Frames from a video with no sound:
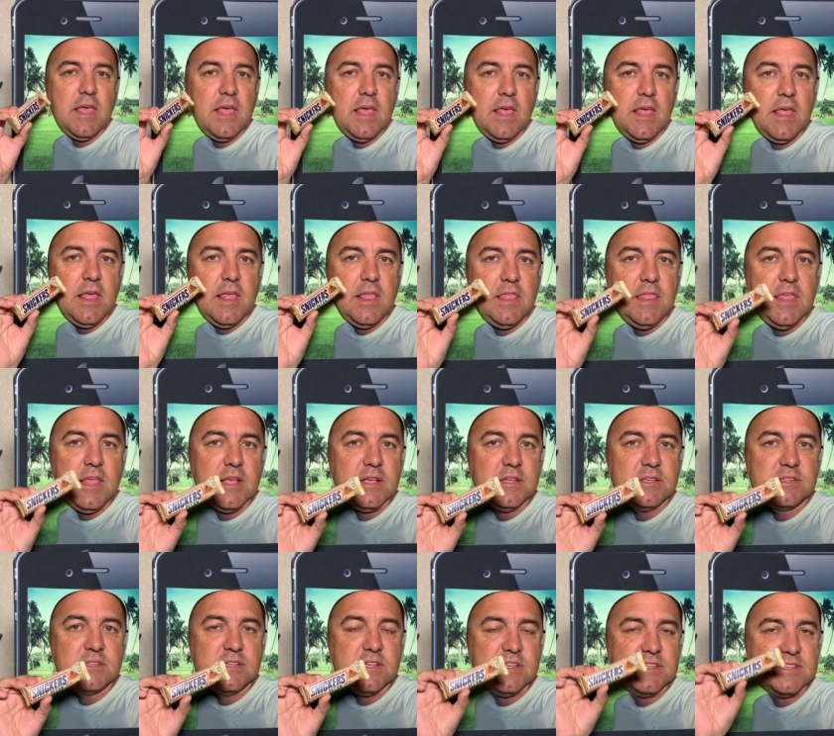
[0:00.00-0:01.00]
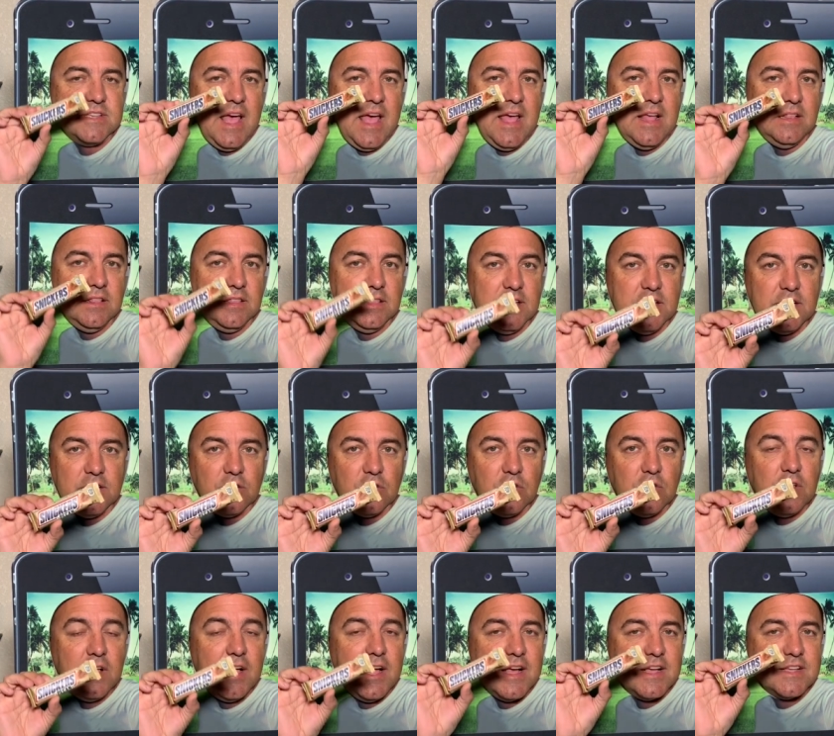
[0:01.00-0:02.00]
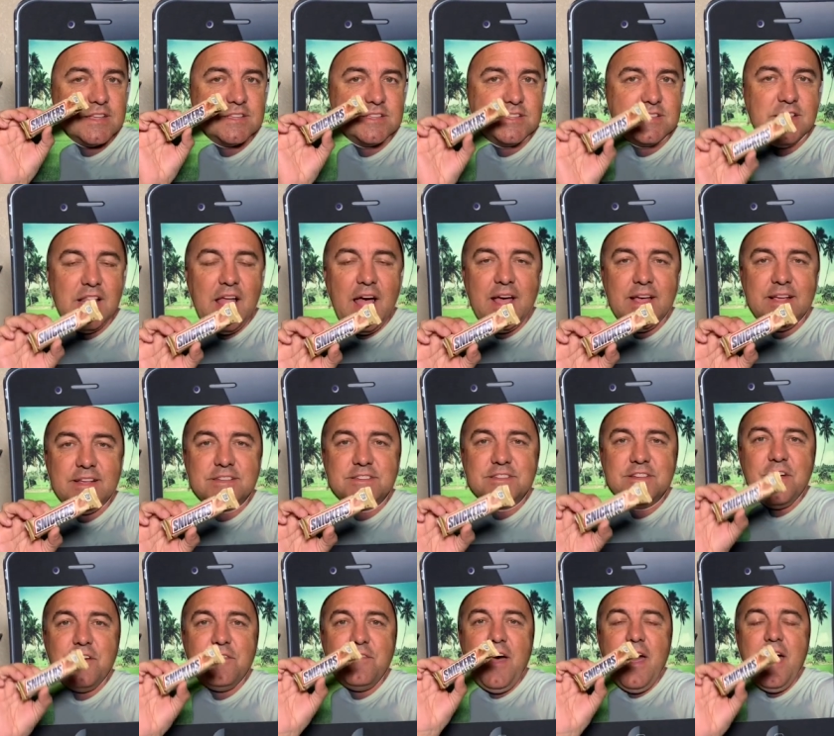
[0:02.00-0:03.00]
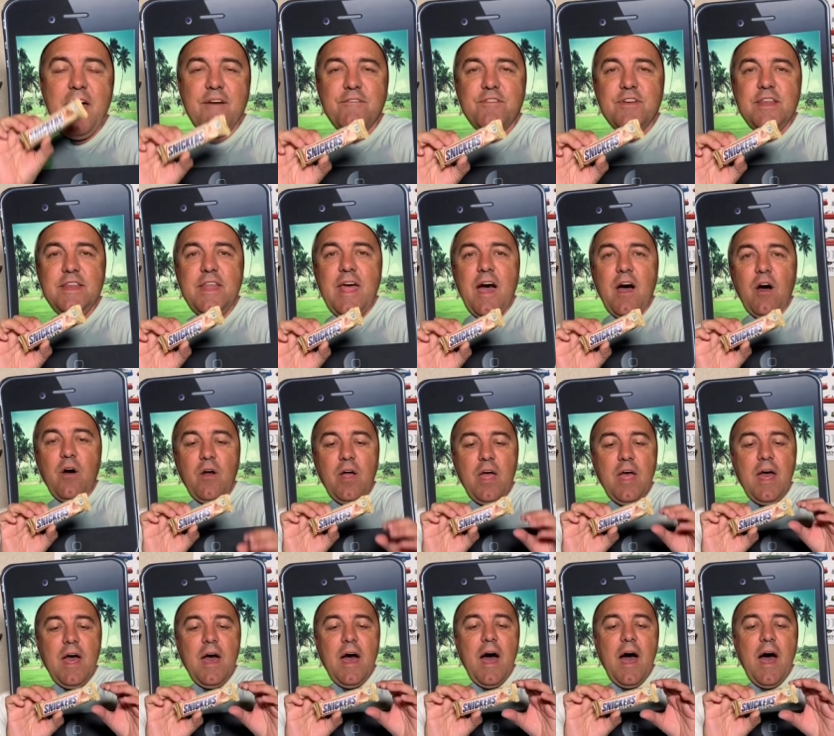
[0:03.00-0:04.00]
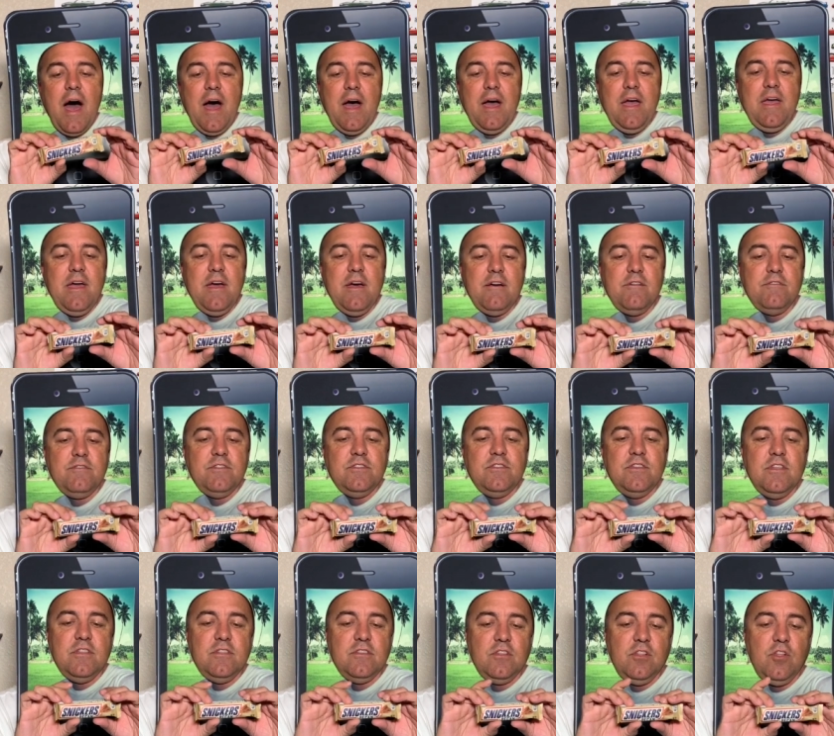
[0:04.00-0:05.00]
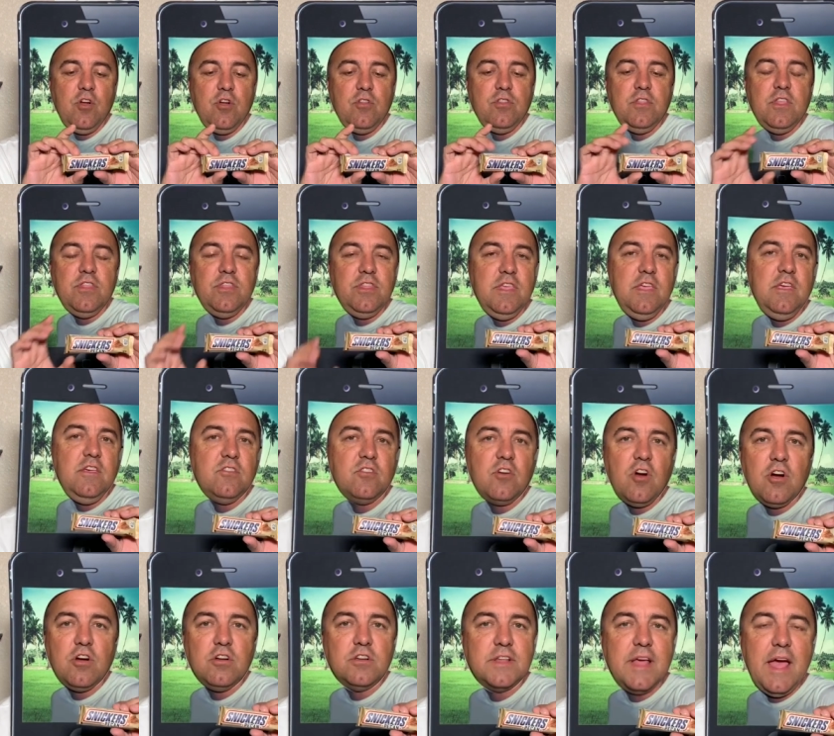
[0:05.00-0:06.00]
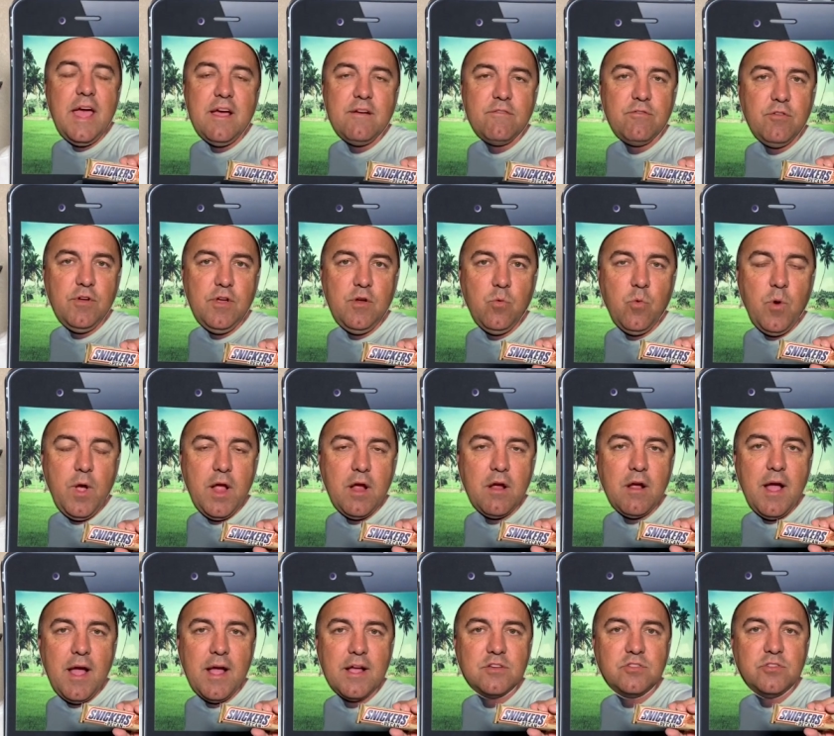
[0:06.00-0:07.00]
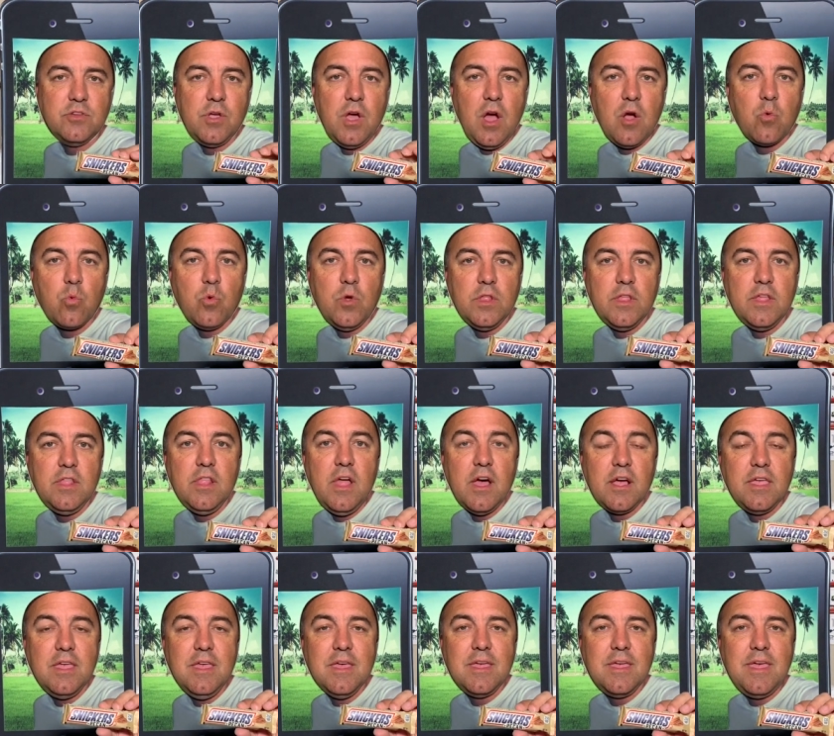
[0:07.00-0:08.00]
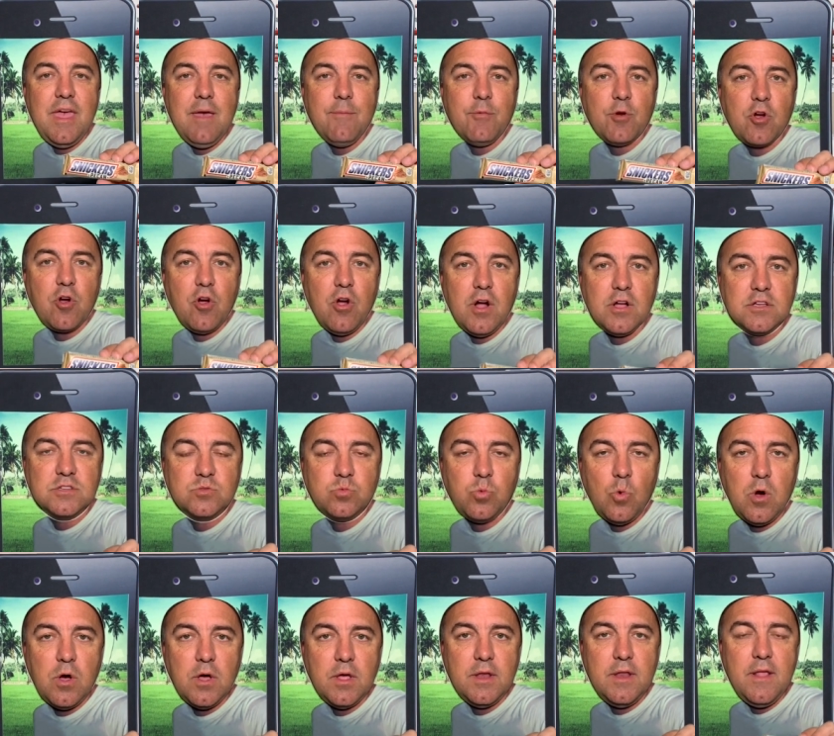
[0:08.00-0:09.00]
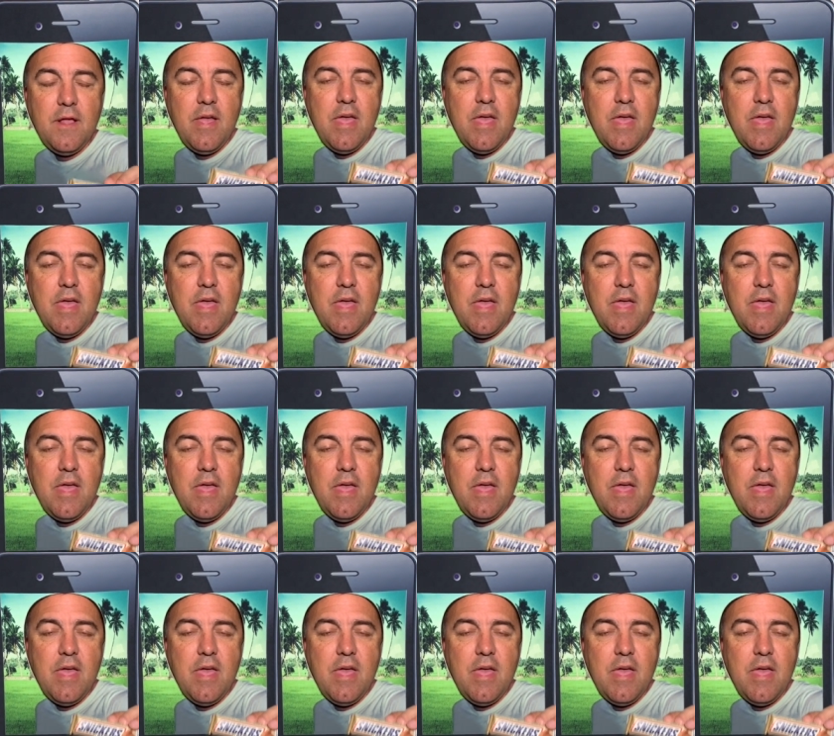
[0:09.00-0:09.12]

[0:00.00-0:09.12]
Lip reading: This is a little slice of heaven. Now, I have since learned that these aren't everywhere. I actually got really lucky and came across one.